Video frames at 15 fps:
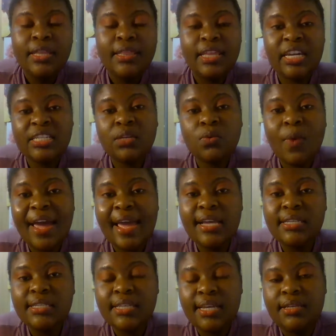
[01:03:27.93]
The reason why
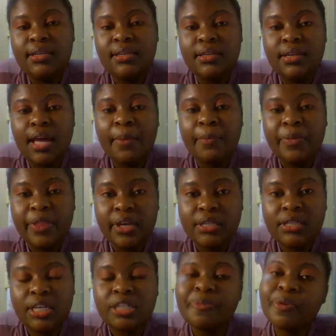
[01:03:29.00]
I say um,
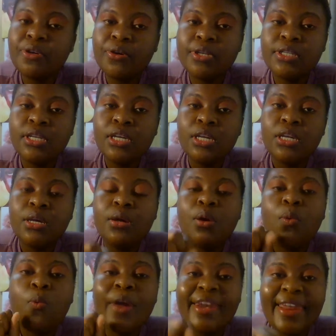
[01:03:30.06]
this is because
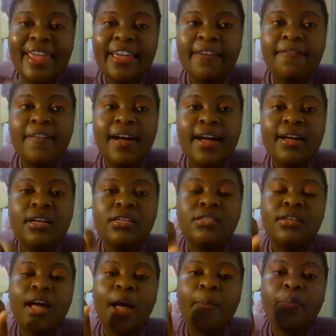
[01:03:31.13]
whenever
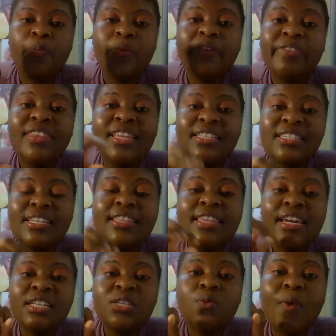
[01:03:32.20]
um, even this,
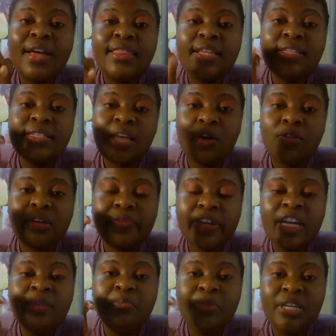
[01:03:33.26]
the reason why the South
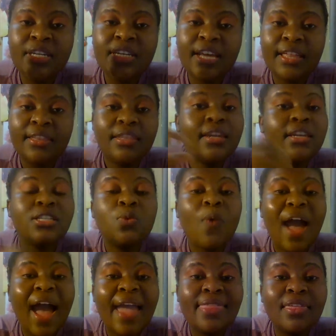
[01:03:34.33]
African media, the reason
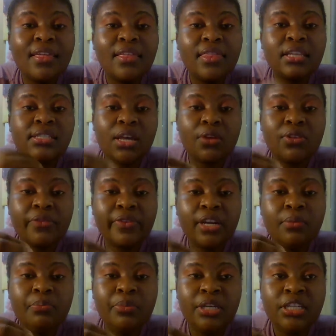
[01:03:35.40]
why I think the South
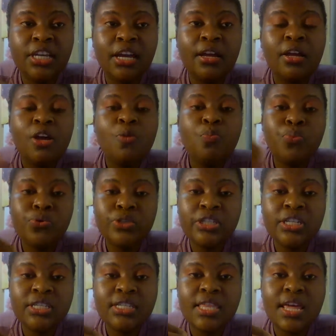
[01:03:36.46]
African media
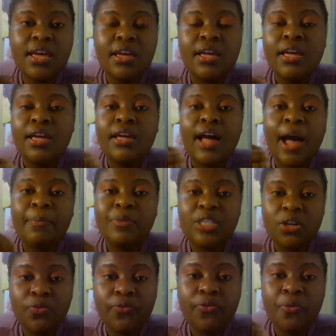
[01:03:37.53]
pushes the um,
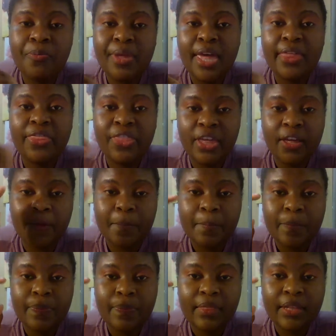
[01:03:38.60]
xenophobia thing,
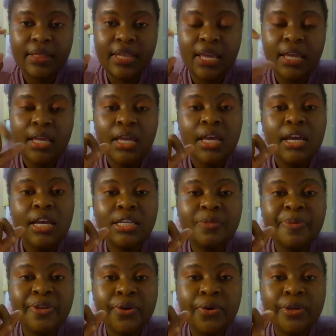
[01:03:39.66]
ne, is
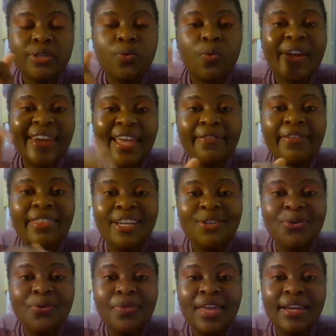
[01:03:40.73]
because whenever they
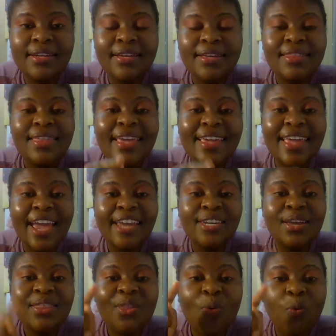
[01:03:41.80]
do that, they get
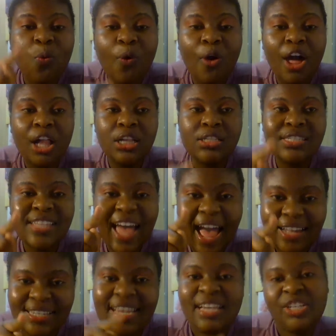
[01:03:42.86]
the world's
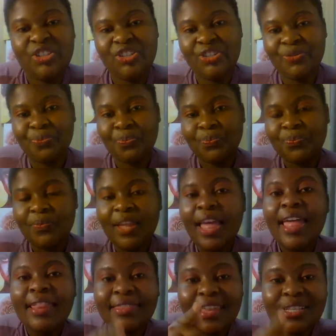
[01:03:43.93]
attention.
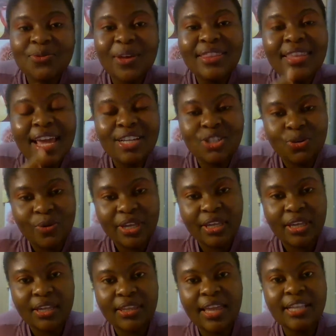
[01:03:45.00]
That's what they are
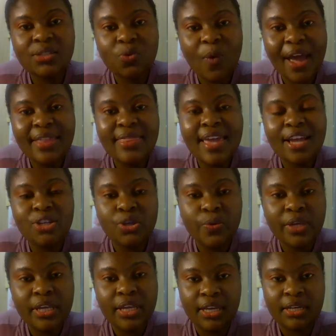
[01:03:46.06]
doing. That's why they are
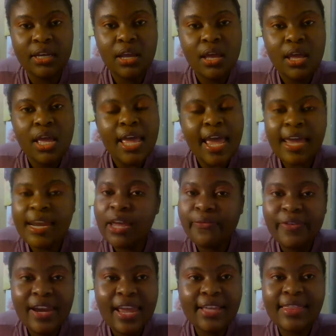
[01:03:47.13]
doing it. And I
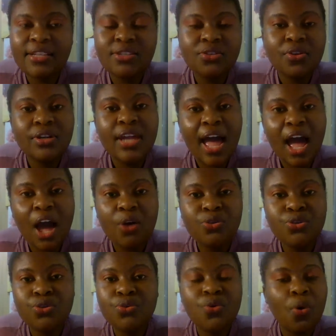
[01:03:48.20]
feel like that's not how
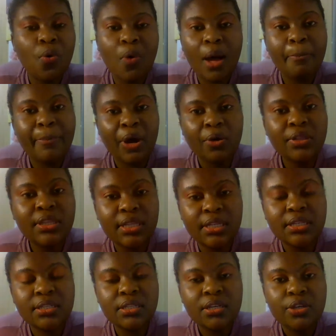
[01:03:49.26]
to go about
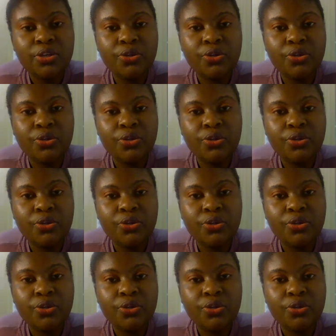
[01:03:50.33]
this.